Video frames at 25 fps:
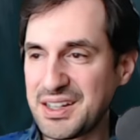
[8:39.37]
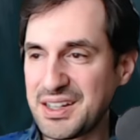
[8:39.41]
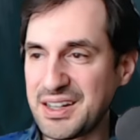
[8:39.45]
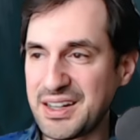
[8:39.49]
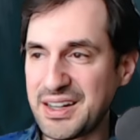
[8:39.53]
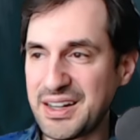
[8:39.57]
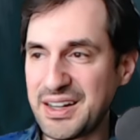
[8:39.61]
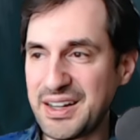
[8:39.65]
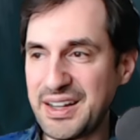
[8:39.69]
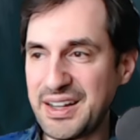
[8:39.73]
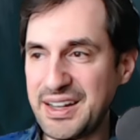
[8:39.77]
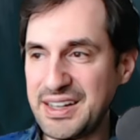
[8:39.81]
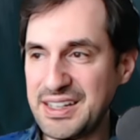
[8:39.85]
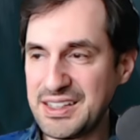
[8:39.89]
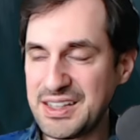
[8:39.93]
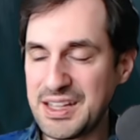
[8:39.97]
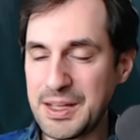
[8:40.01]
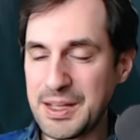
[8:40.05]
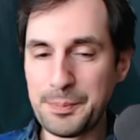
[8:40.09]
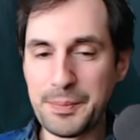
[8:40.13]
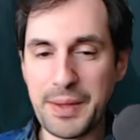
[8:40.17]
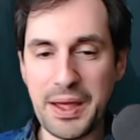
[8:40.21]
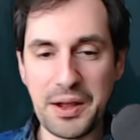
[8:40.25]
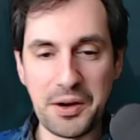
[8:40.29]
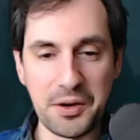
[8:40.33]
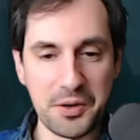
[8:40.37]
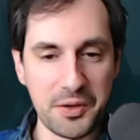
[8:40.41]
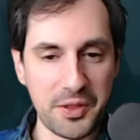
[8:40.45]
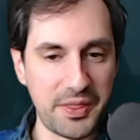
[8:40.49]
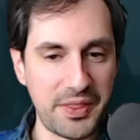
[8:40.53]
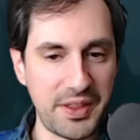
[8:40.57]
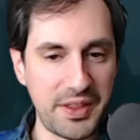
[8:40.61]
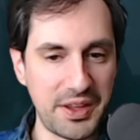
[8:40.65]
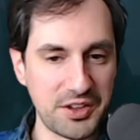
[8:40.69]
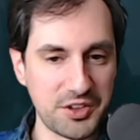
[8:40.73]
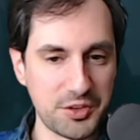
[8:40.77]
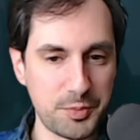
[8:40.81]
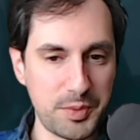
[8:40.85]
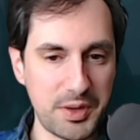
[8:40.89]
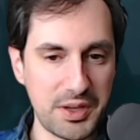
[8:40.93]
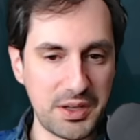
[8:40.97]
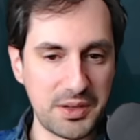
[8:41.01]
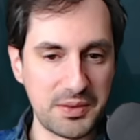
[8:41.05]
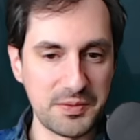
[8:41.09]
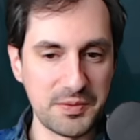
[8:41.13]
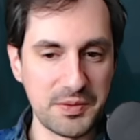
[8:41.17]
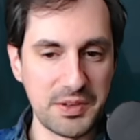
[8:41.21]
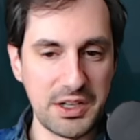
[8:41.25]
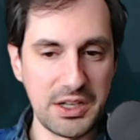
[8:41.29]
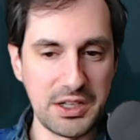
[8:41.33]
anything better than this,
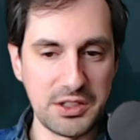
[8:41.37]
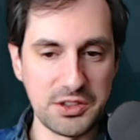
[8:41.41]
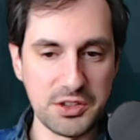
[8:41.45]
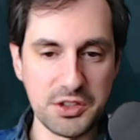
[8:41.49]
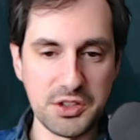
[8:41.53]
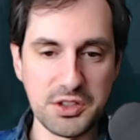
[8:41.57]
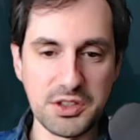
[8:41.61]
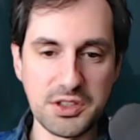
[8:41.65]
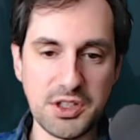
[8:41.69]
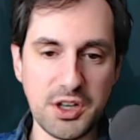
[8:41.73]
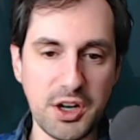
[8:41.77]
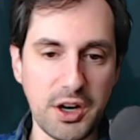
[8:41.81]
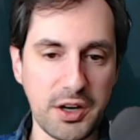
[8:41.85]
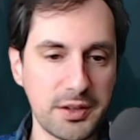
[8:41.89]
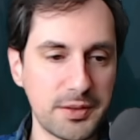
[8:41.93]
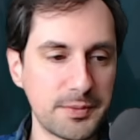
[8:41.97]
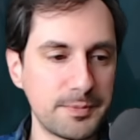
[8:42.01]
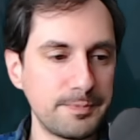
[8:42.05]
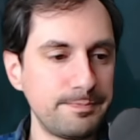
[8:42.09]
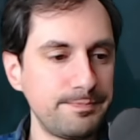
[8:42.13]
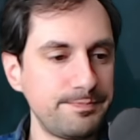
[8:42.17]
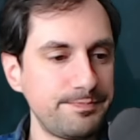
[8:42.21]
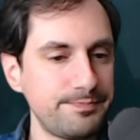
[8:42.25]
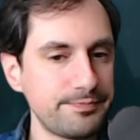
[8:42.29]
but it's a good card.